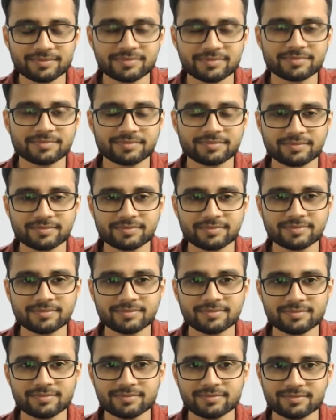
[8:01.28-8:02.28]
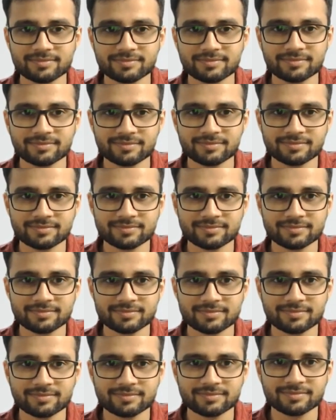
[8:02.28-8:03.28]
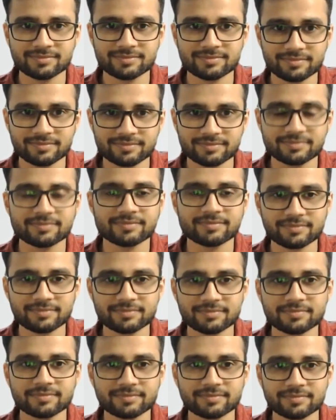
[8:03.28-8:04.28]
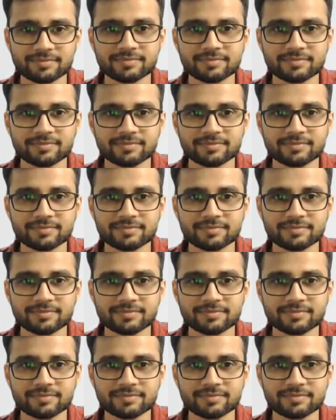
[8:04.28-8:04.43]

The person shown says nothing.